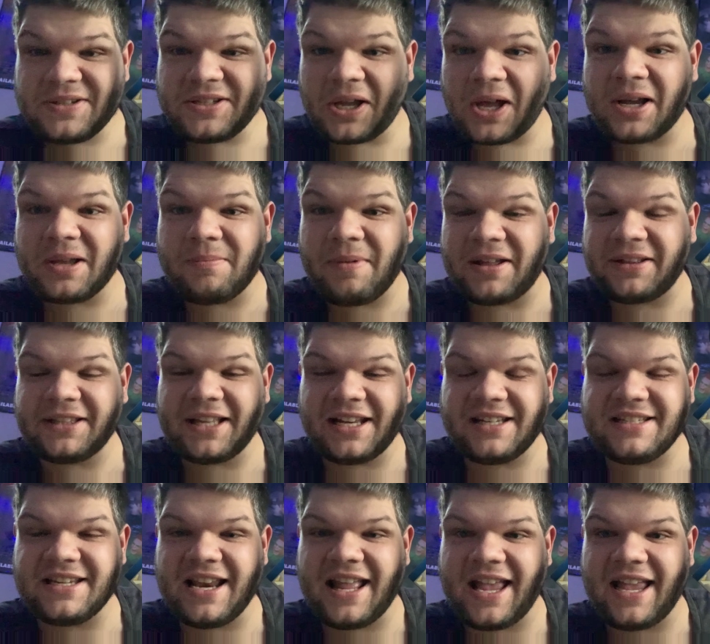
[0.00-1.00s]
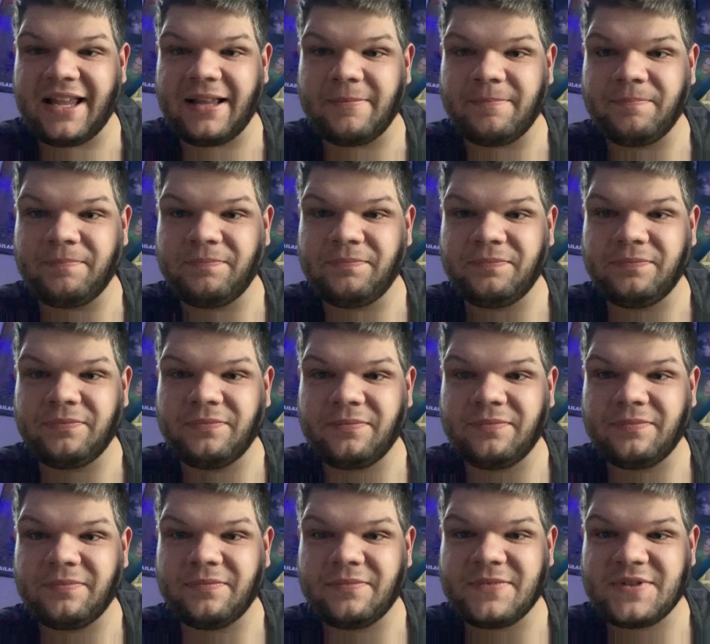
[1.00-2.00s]
to talk about that today.
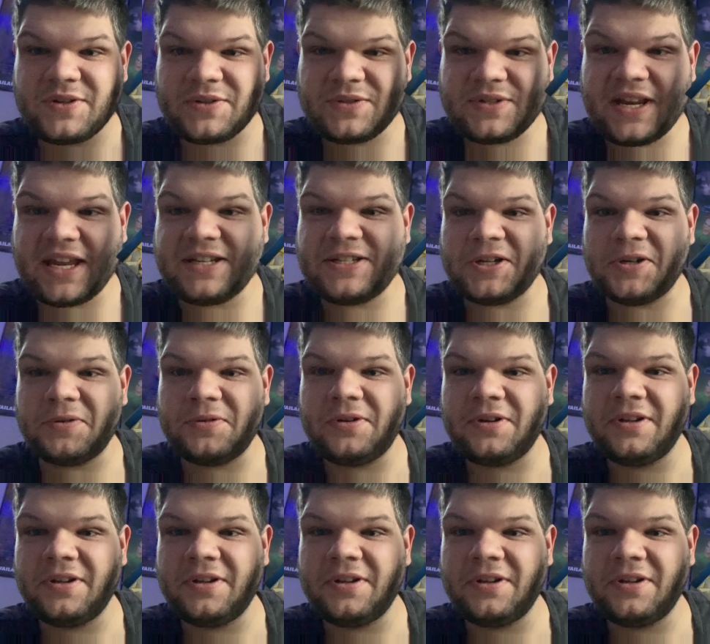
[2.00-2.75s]
So stay tuned.